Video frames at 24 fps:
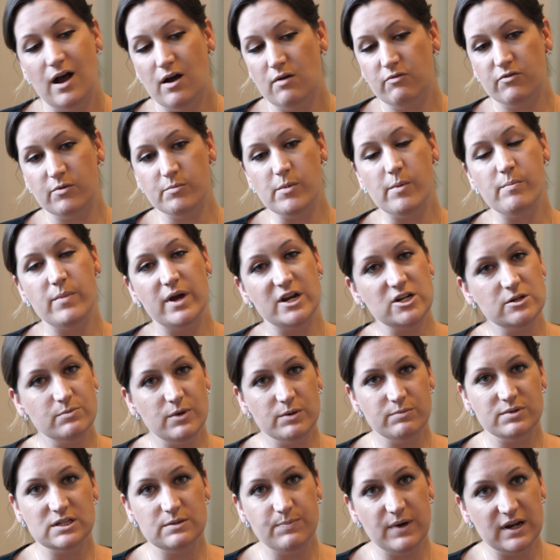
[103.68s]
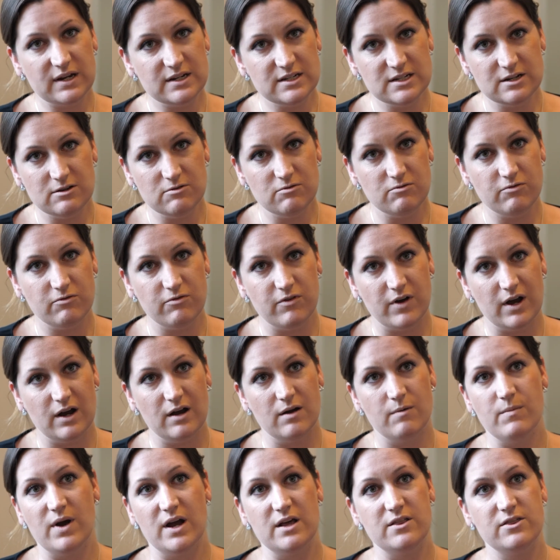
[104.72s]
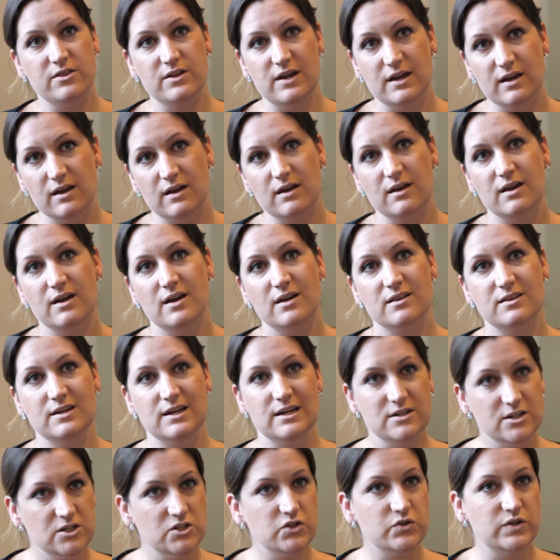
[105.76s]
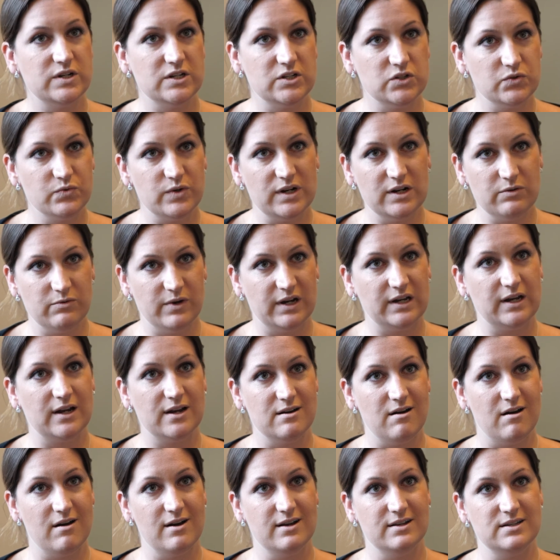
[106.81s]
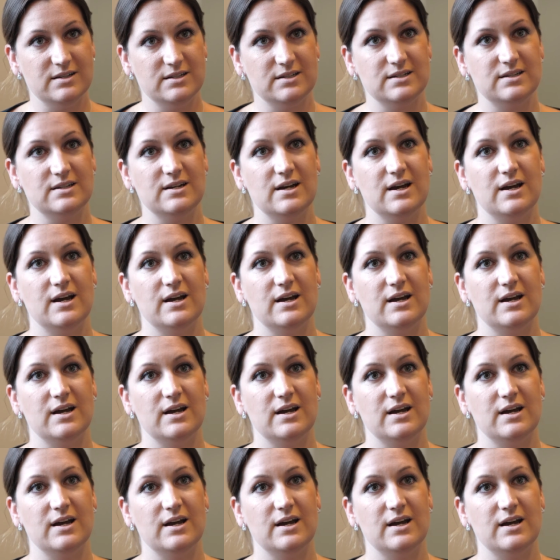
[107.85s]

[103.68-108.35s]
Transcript: From a measurement perspective, I think the industry has really recognised